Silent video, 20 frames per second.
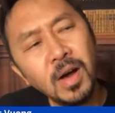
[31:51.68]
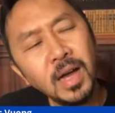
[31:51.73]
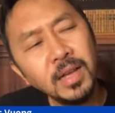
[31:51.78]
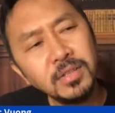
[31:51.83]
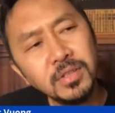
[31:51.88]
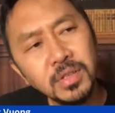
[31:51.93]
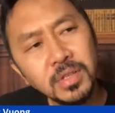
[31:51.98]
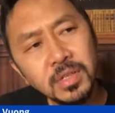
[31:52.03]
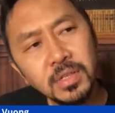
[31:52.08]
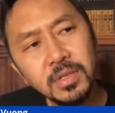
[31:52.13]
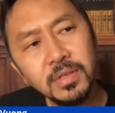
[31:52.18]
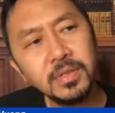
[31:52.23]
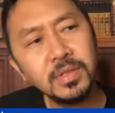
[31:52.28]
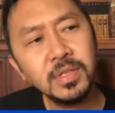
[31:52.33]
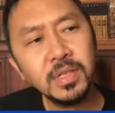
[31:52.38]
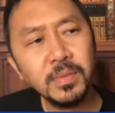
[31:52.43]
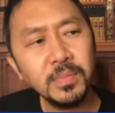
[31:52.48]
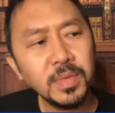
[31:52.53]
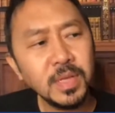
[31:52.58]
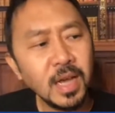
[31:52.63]

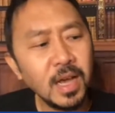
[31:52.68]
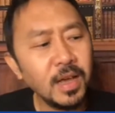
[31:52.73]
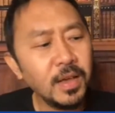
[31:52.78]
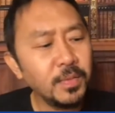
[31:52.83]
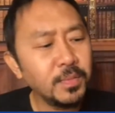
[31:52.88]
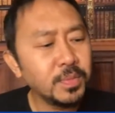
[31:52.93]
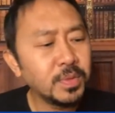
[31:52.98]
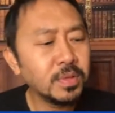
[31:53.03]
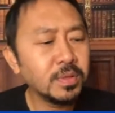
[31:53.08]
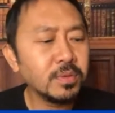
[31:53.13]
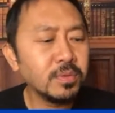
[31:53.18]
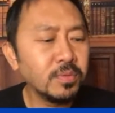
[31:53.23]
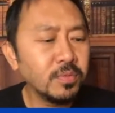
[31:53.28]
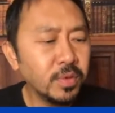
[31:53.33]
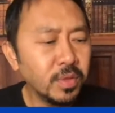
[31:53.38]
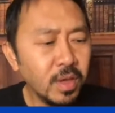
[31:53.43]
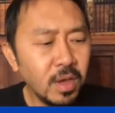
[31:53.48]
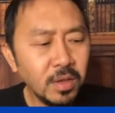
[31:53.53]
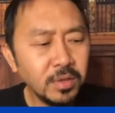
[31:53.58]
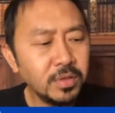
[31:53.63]
sometimes
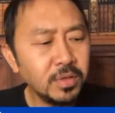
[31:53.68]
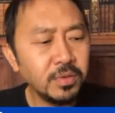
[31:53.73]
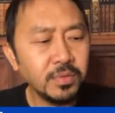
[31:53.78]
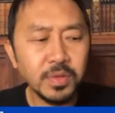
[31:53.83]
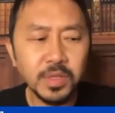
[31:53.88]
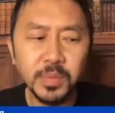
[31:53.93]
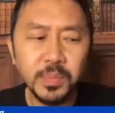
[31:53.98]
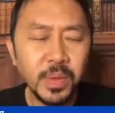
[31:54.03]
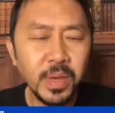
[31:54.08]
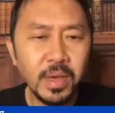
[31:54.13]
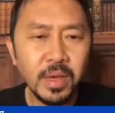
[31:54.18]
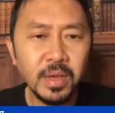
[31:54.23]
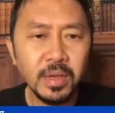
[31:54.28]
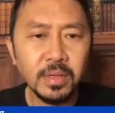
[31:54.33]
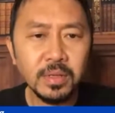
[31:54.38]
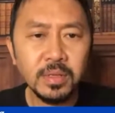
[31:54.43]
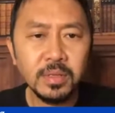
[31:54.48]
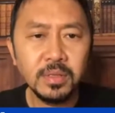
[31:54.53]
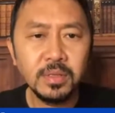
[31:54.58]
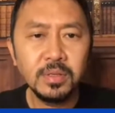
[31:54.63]
with all due
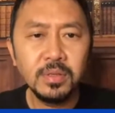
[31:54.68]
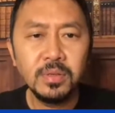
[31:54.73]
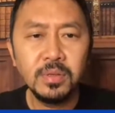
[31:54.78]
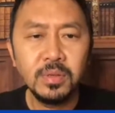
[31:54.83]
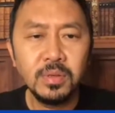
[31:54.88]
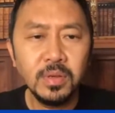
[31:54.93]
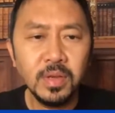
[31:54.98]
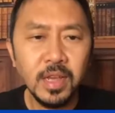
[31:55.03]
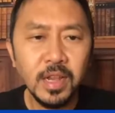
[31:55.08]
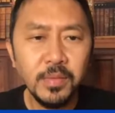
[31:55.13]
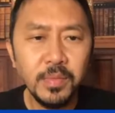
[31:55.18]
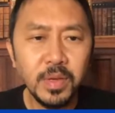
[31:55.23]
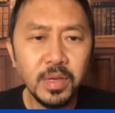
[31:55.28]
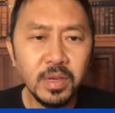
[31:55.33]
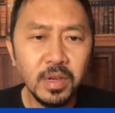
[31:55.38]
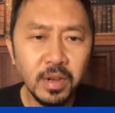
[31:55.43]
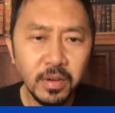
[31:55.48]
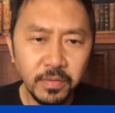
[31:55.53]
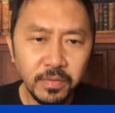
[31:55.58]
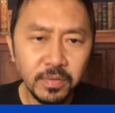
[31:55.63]
respect, you got to be
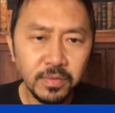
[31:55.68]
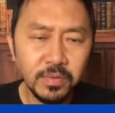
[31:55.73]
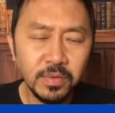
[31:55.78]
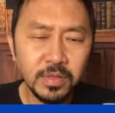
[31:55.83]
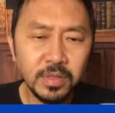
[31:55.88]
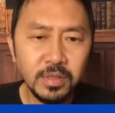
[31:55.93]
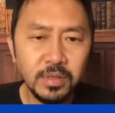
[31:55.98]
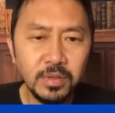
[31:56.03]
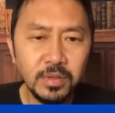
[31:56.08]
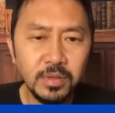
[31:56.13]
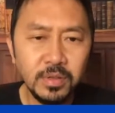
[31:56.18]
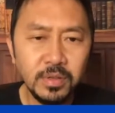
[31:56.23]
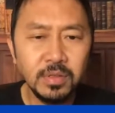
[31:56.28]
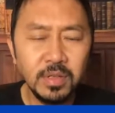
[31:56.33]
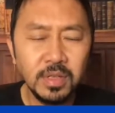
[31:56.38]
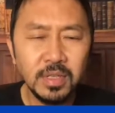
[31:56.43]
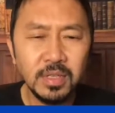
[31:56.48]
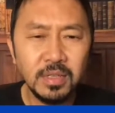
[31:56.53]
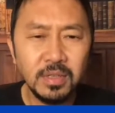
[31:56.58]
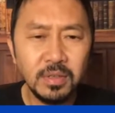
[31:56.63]
careful who you're
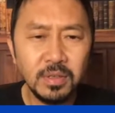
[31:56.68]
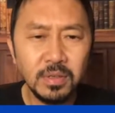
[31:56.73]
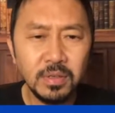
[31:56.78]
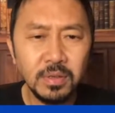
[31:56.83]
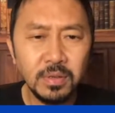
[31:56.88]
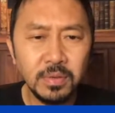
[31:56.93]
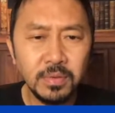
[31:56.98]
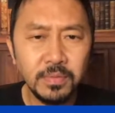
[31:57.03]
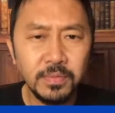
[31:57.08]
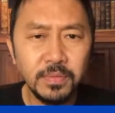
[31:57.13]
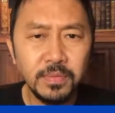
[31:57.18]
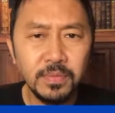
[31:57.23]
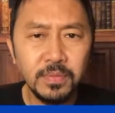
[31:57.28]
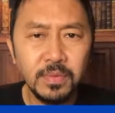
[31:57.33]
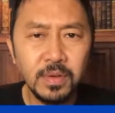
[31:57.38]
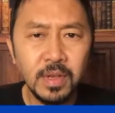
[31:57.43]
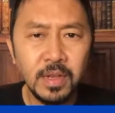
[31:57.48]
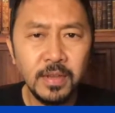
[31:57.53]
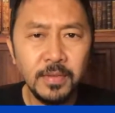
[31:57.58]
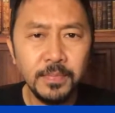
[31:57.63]
listening to.
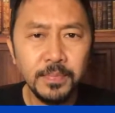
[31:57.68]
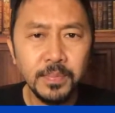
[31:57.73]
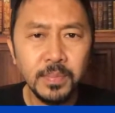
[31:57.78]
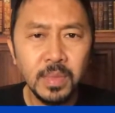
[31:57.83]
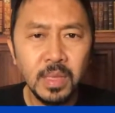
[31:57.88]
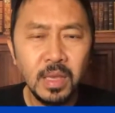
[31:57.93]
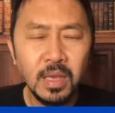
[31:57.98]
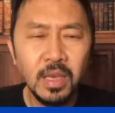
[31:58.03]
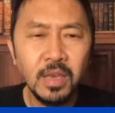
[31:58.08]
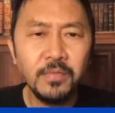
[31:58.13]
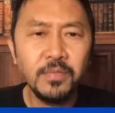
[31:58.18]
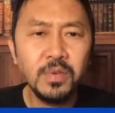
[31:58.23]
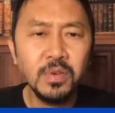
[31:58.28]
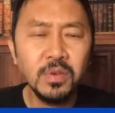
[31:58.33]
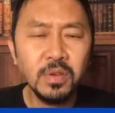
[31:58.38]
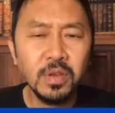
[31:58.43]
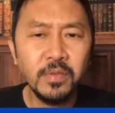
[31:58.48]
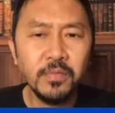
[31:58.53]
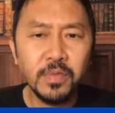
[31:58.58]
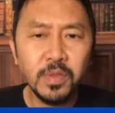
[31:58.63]
Right?
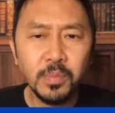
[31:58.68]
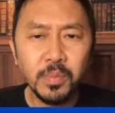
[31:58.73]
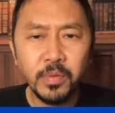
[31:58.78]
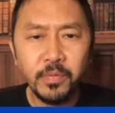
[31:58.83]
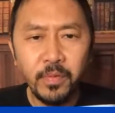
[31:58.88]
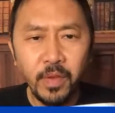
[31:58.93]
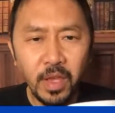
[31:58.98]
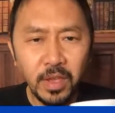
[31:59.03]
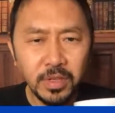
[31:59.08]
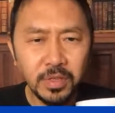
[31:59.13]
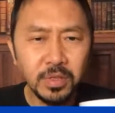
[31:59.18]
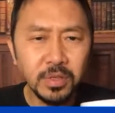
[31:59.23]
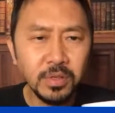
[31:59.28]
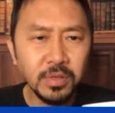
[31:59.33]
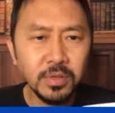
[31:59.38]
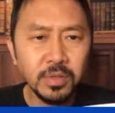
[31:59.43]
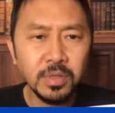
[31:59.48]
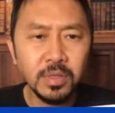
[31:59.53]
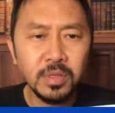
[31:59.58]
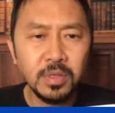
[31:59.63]
If the
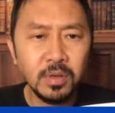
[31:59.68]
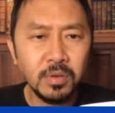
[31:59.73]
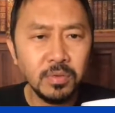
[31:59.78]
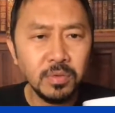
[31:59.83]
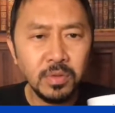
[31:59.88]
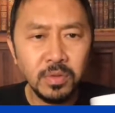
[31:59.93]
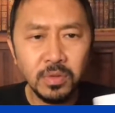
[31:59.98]
professionals don't